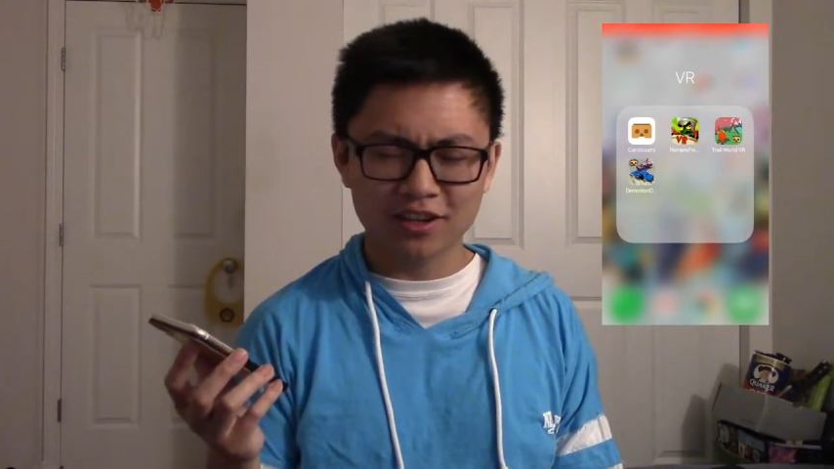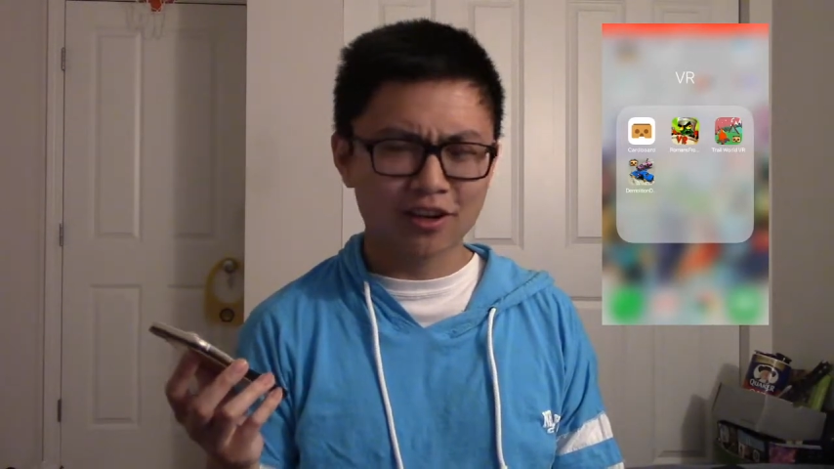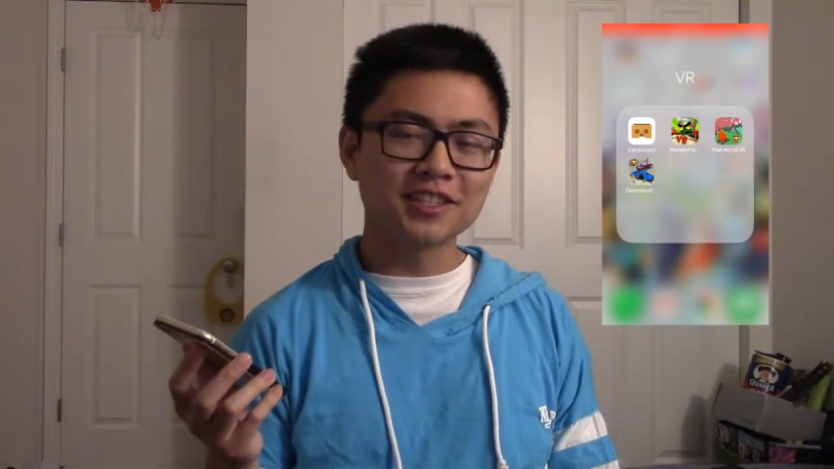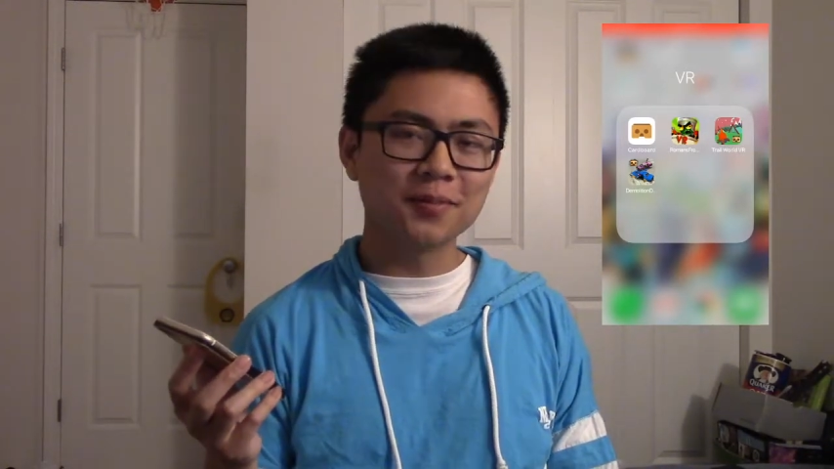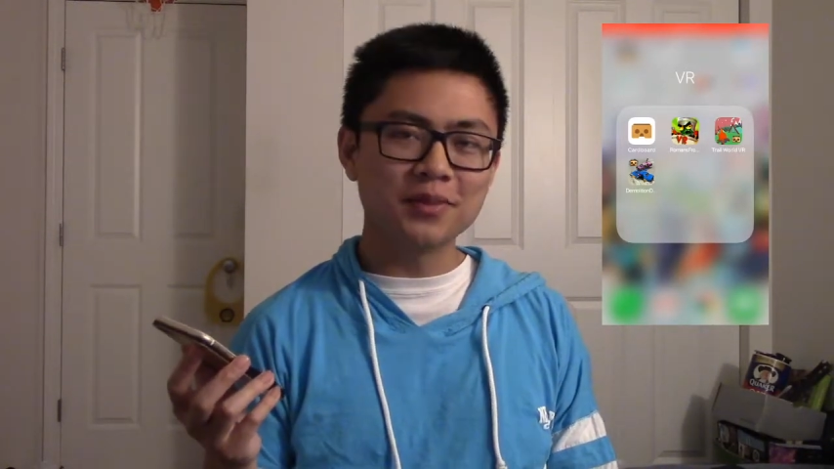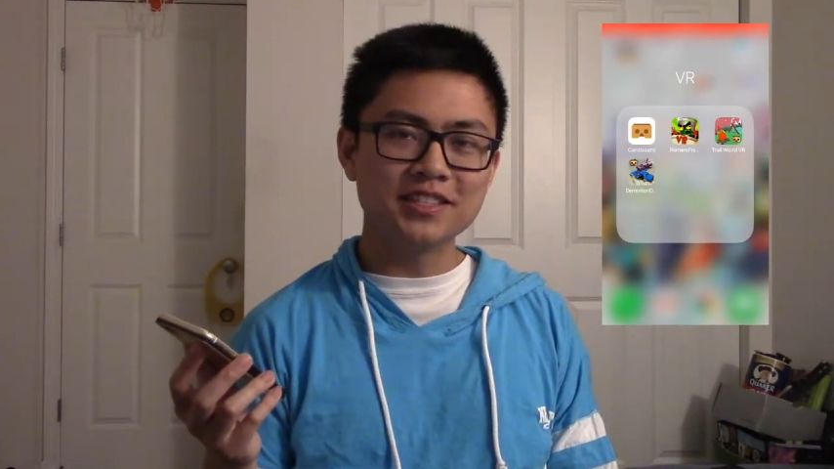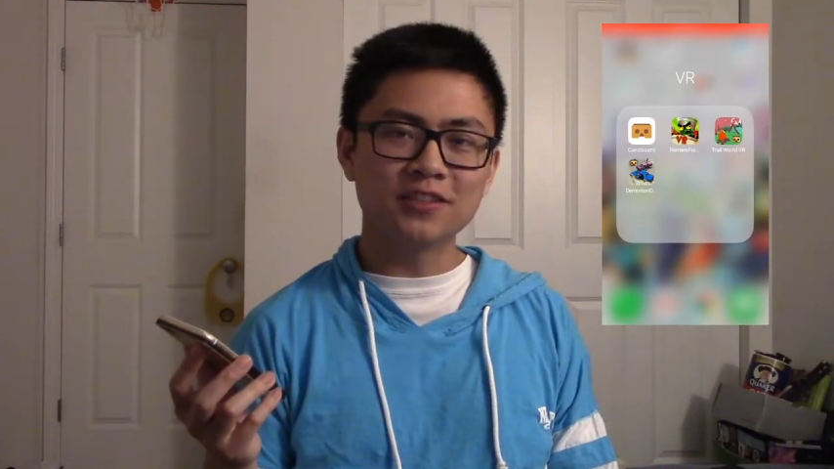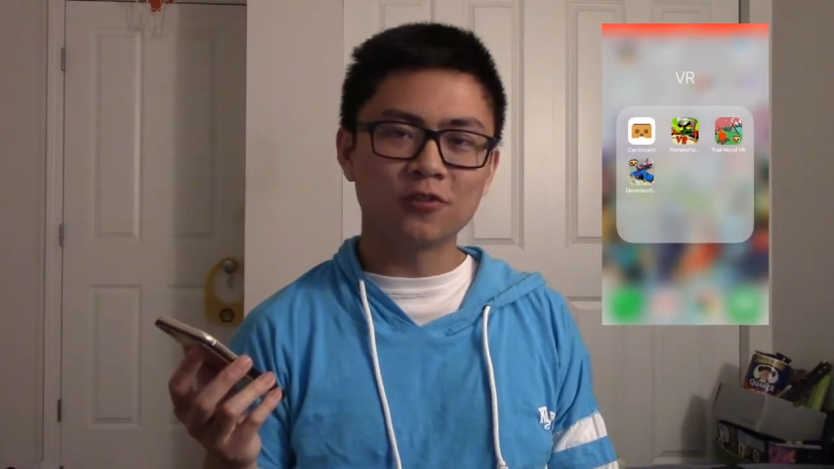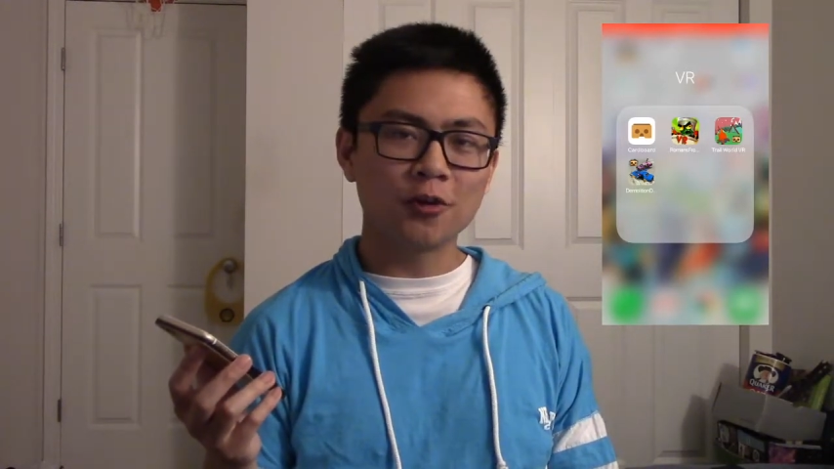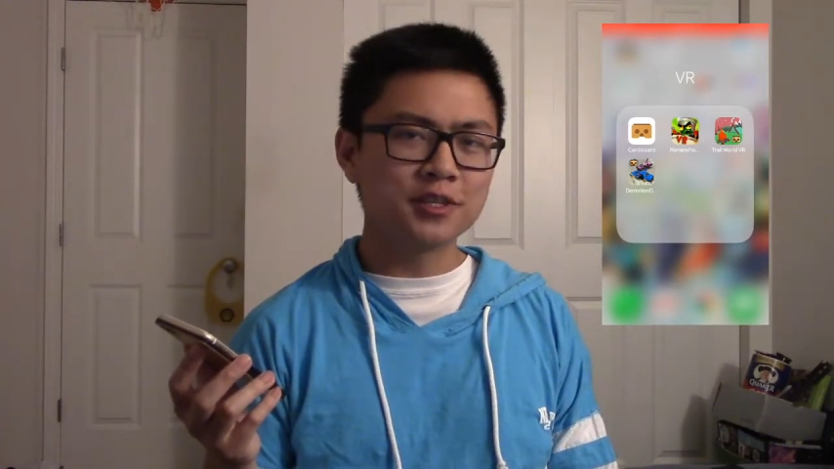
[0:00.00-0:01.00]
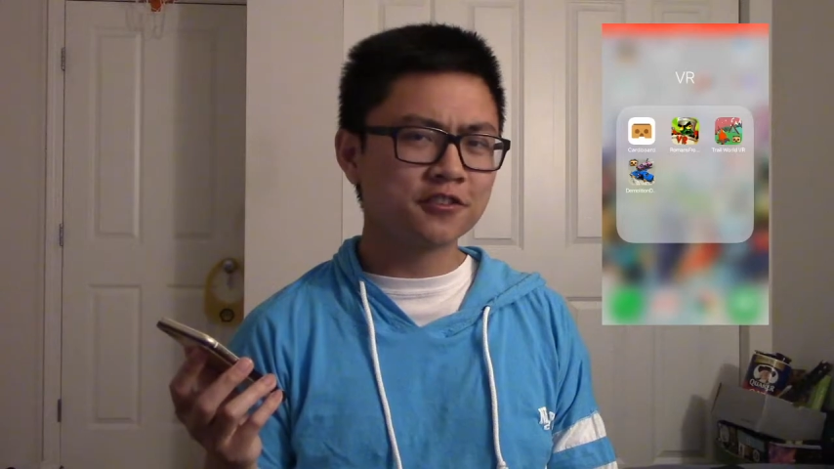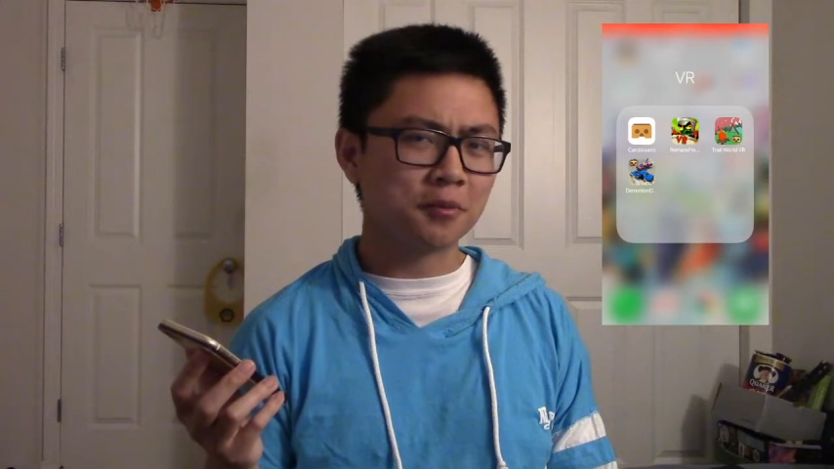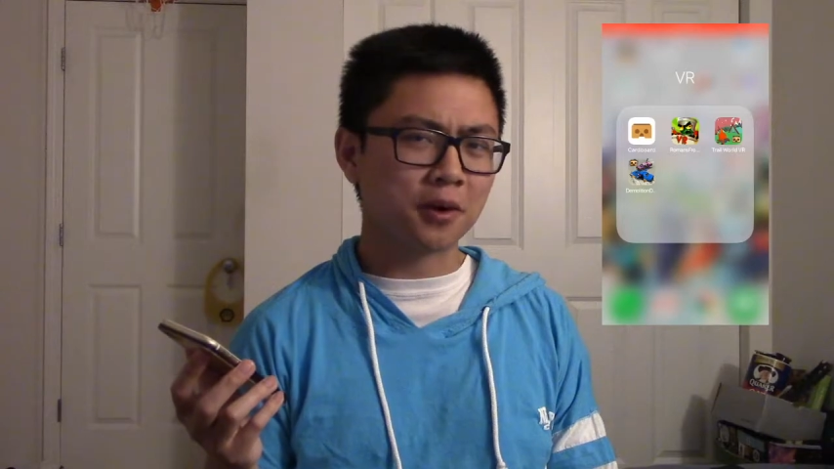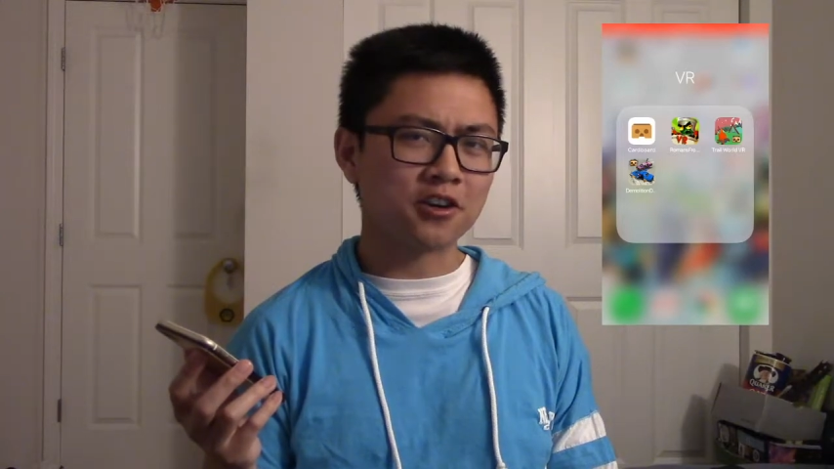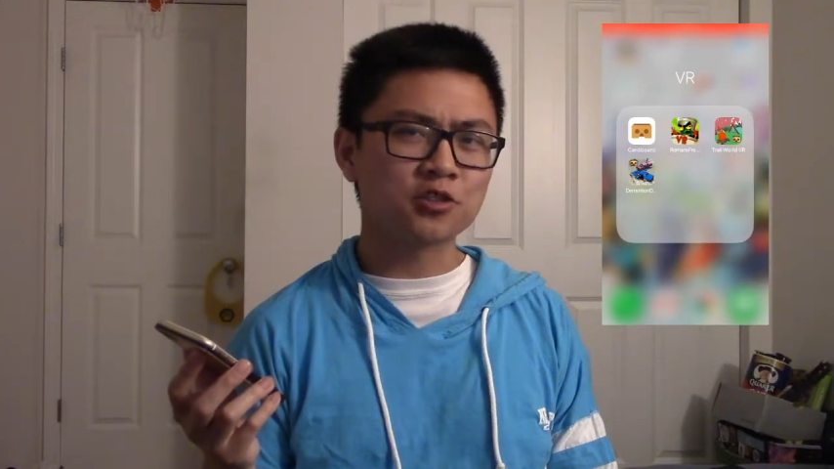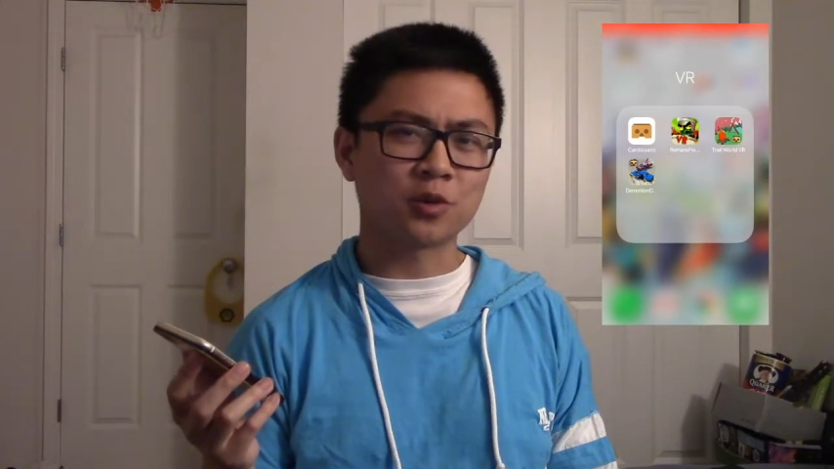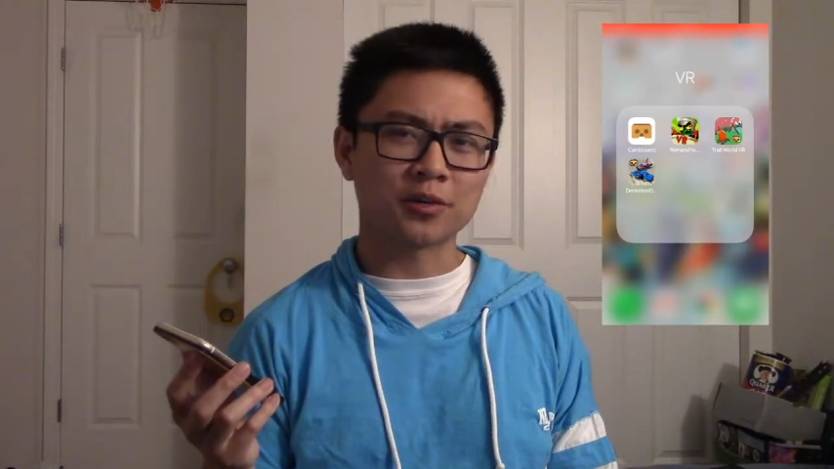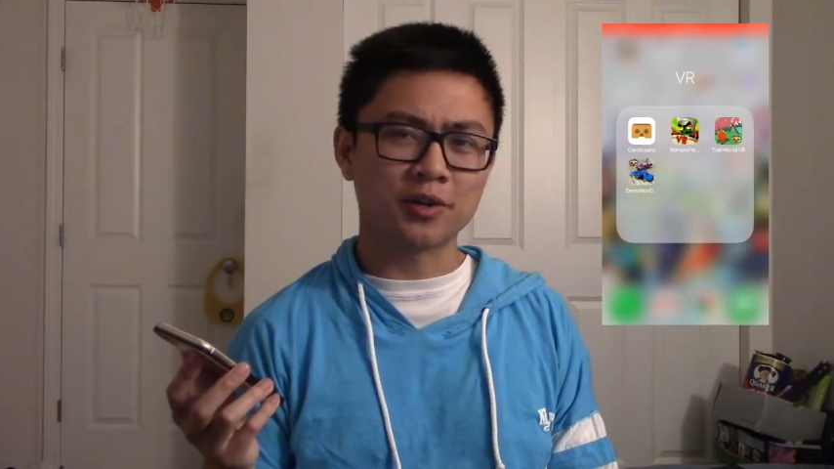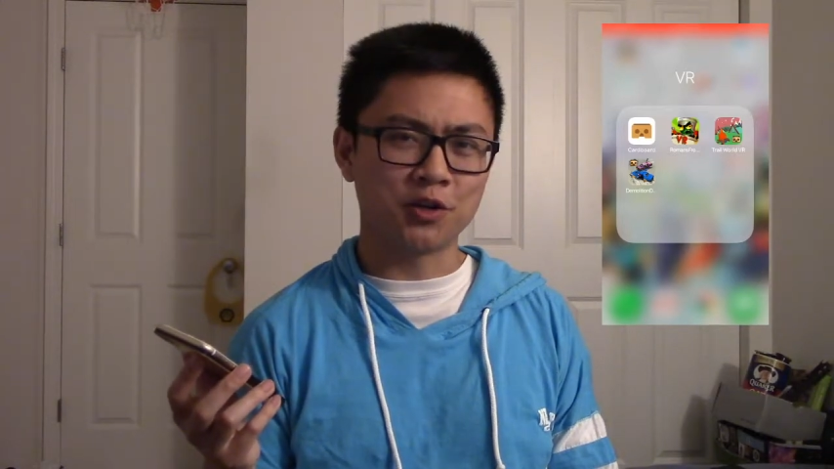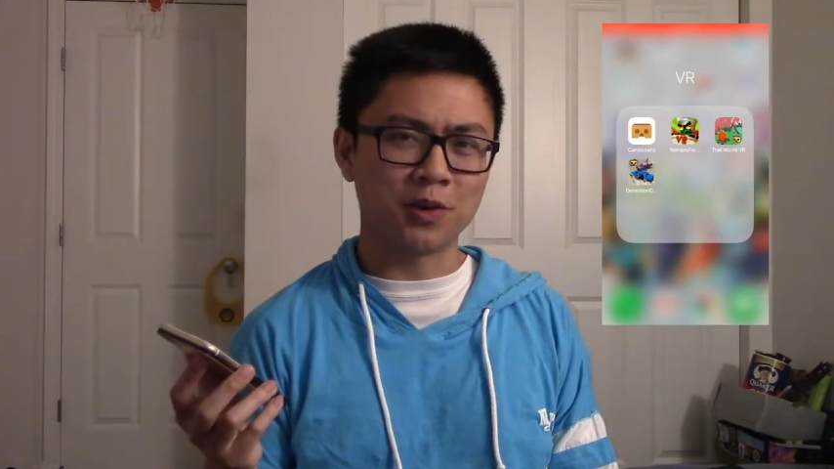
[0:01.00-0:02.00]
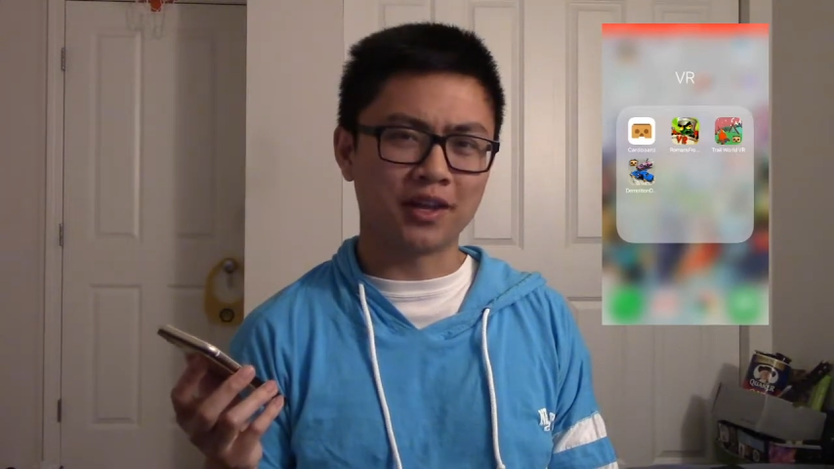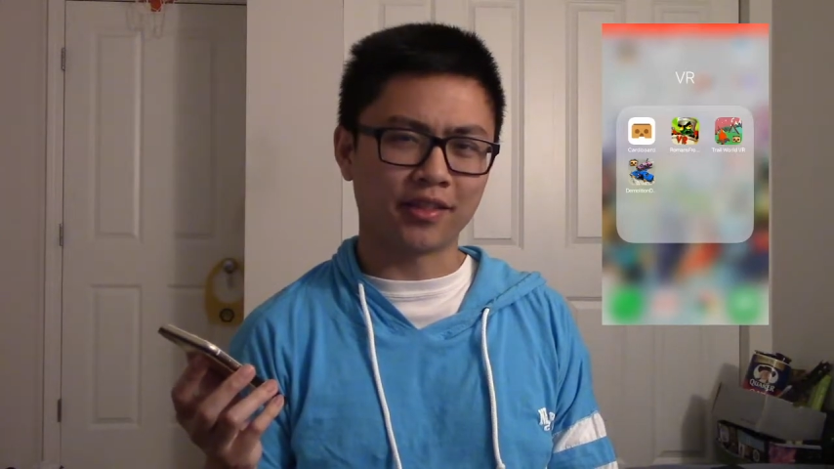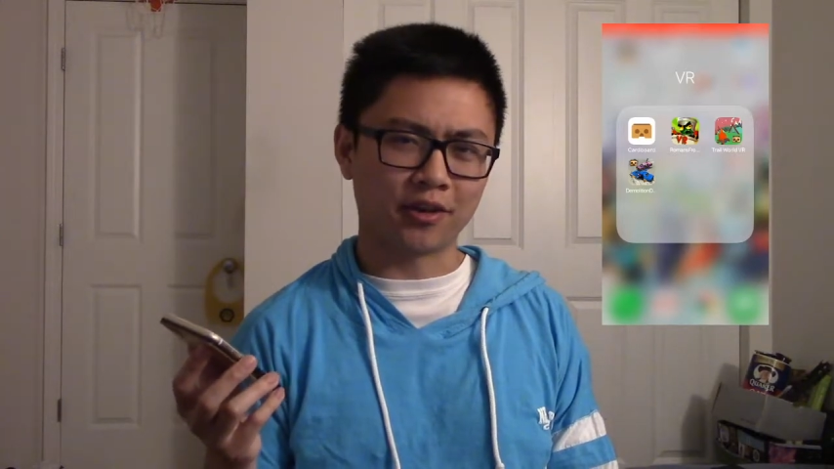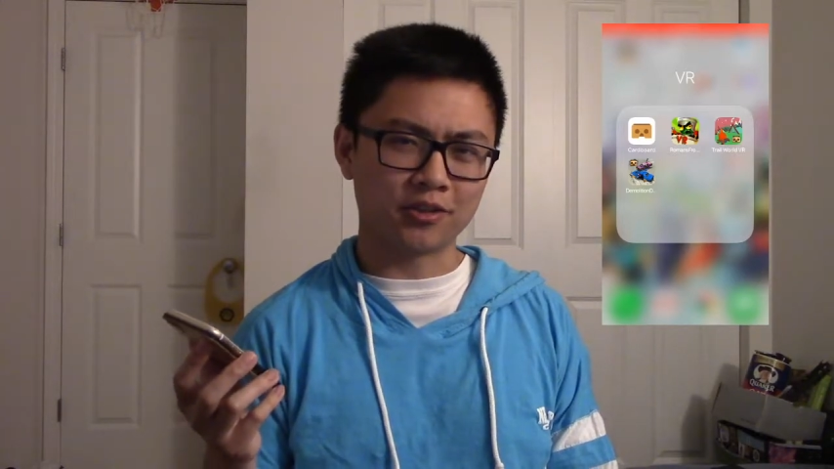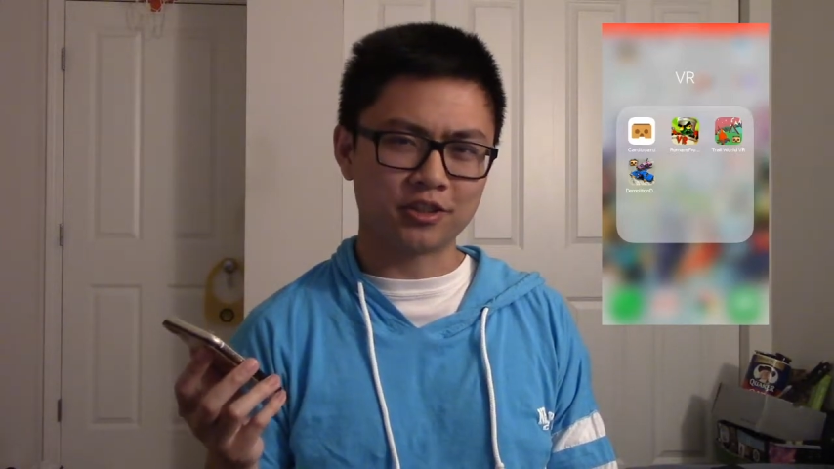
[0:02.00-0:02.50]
For some reason, Romans from Mars worked pretty well though,